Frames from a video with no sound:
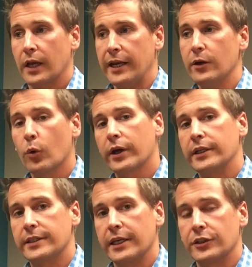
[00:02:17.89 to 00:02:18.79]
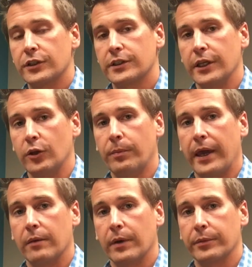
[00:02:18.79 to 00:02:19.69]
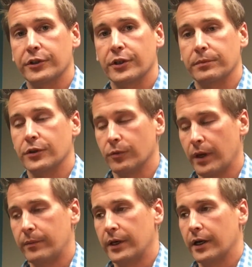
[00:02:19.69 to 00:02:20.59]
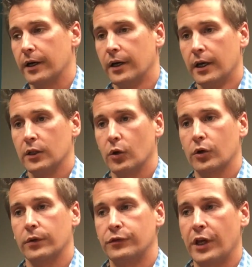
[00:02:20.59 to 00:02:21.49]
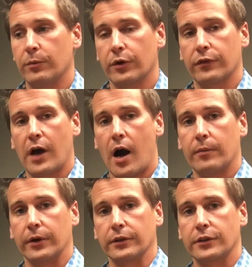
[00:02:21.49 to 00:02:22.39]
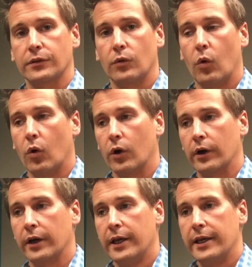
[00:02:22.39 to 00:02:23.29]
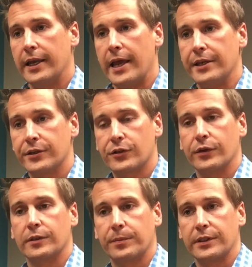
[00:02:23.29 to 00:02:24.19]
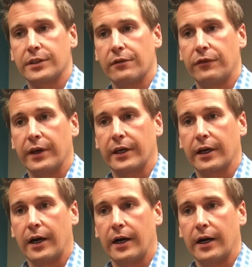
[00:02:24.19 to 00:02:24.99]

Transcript: any organizations that you pay a membership to, maybe a local chamber of commerce or an industry-specific